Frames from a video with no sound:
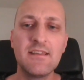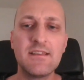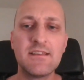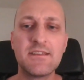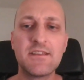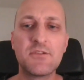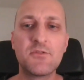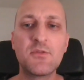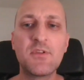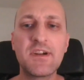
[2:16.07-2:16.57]

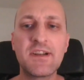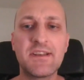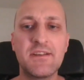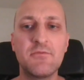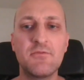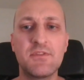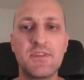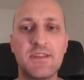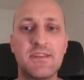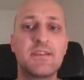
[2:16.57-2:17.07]
there
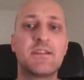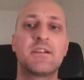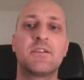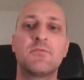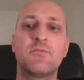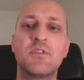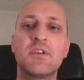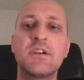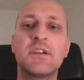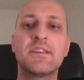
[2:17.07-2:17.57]

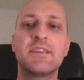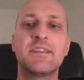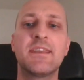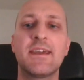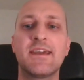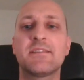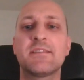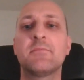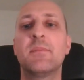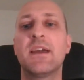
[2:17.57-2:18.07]
weren't
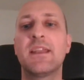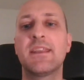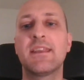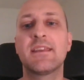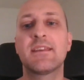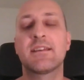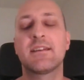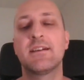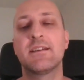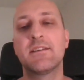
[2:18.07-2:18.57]
that
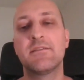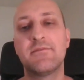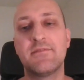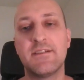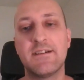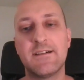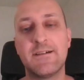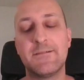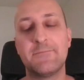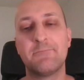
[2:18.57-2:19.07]
many kind
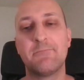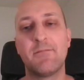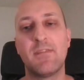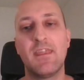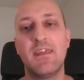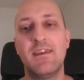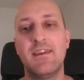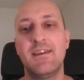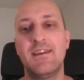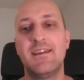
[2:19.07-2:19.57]
of
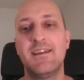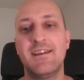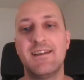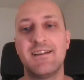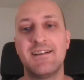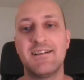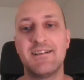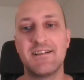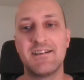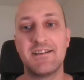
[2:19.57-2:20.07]

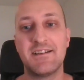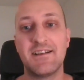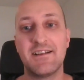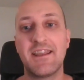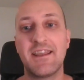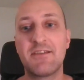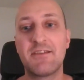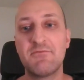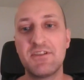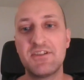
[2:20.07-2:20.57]

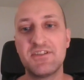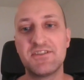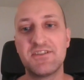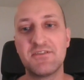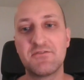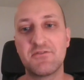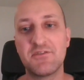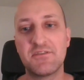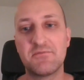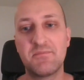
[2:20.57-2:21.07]
languages
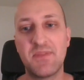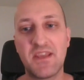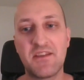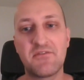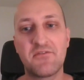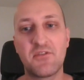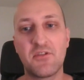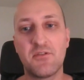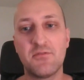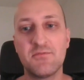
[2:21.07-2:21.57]
you could pick
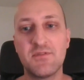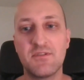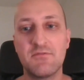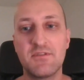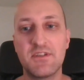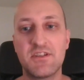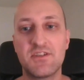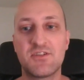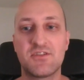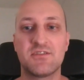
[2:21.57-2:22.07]
from,
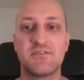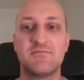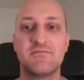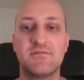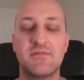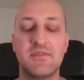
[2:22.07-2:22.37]
which,